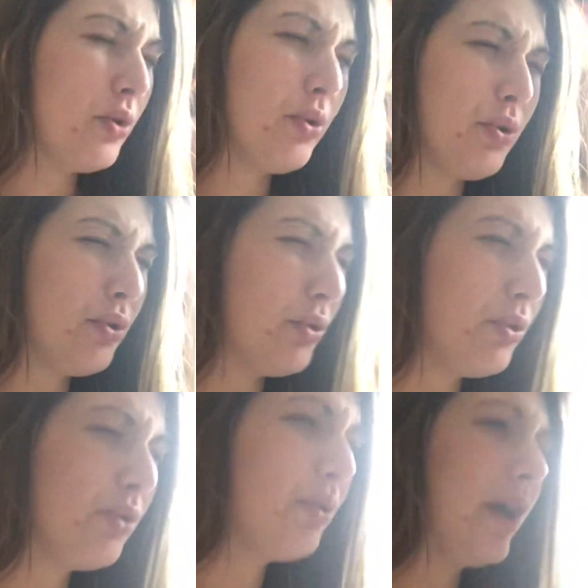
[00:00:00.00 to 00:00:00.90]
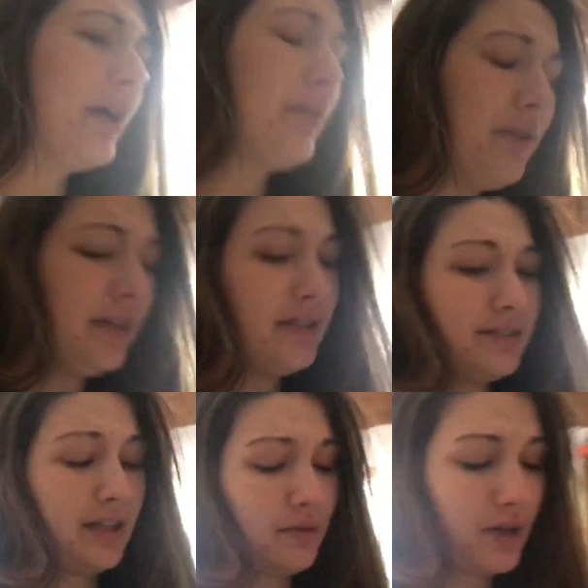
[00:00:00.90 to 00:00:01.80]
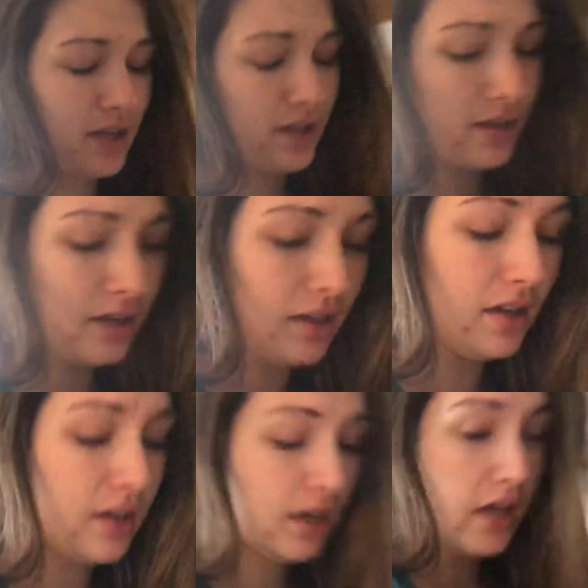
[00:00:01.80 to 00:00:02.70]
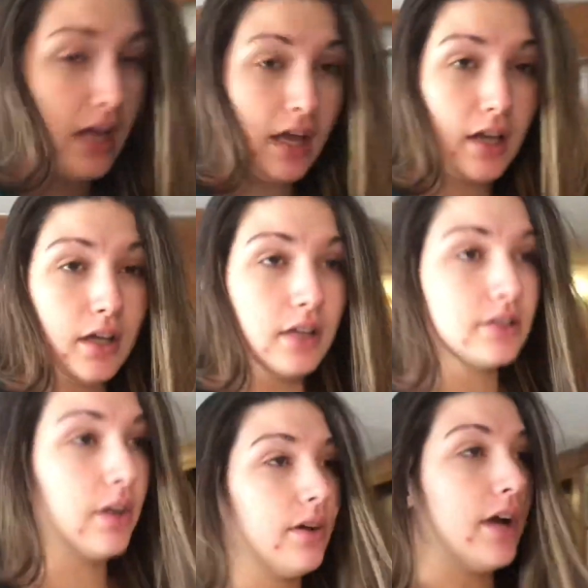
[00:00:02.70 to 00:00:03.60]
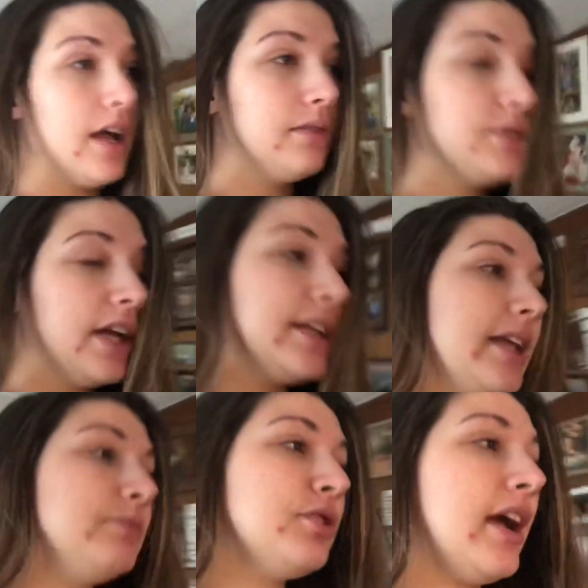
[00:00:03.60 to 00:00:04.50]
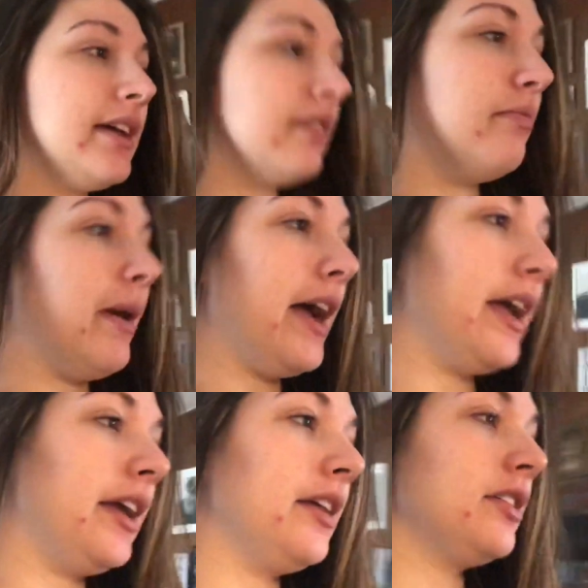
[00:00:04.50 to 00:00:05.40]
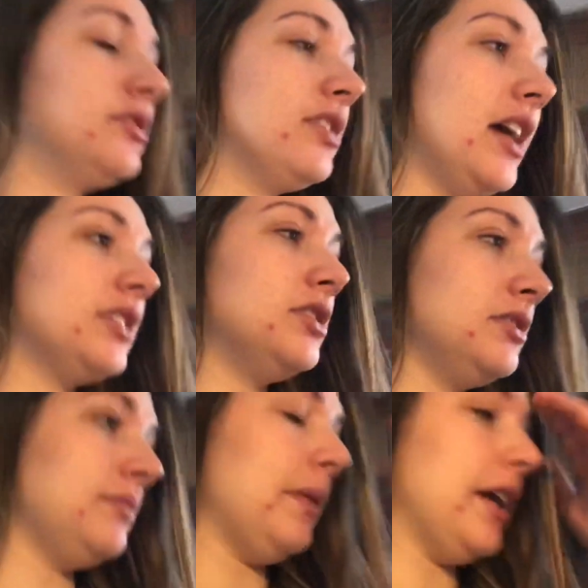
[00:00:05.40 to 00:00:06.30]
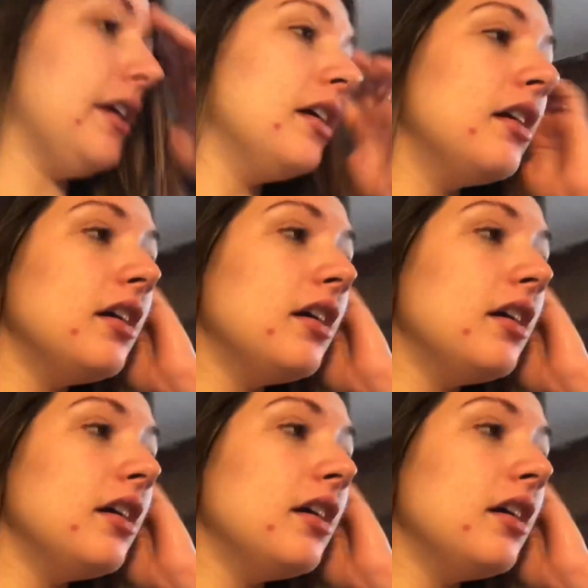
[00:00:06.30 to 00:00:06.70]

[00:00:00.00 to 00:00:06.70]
I gotta go write this down. So I'm trying to keep track of my contractions, but